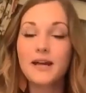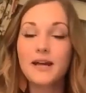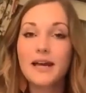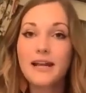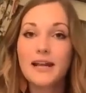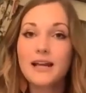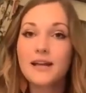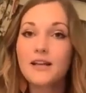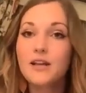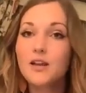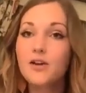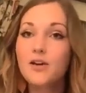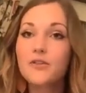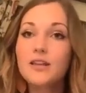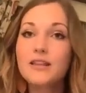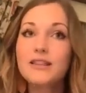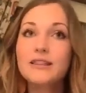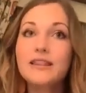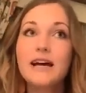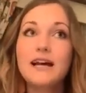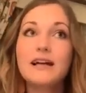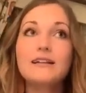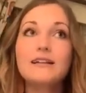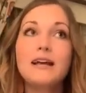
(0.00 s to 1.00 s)
And I know
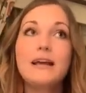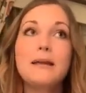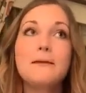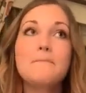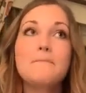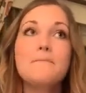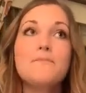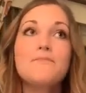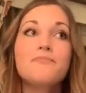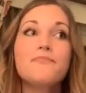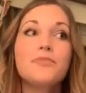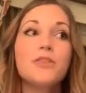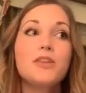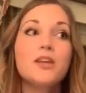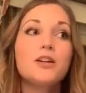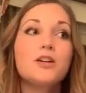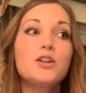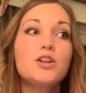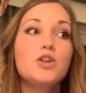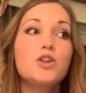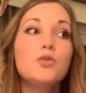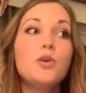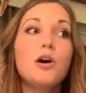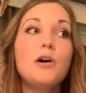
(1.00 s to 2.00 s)
that like
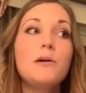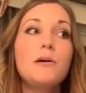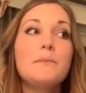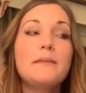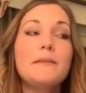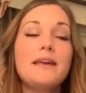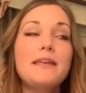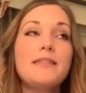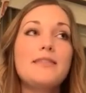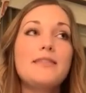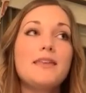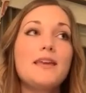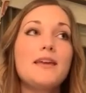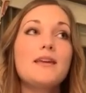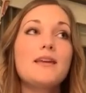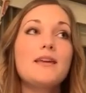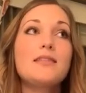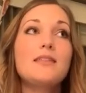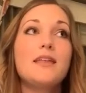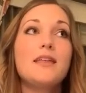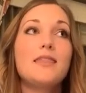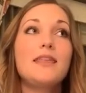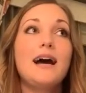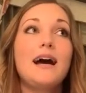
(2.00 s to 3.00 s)
you all may think
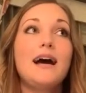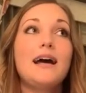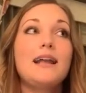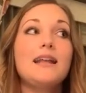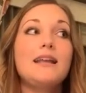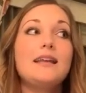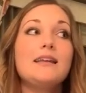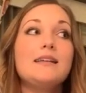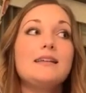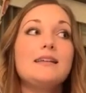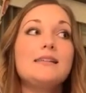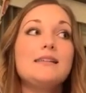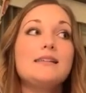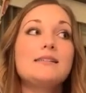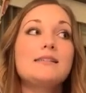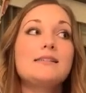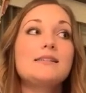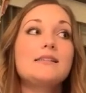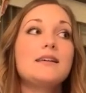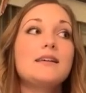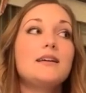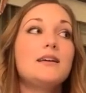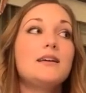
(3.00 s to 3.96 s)
that is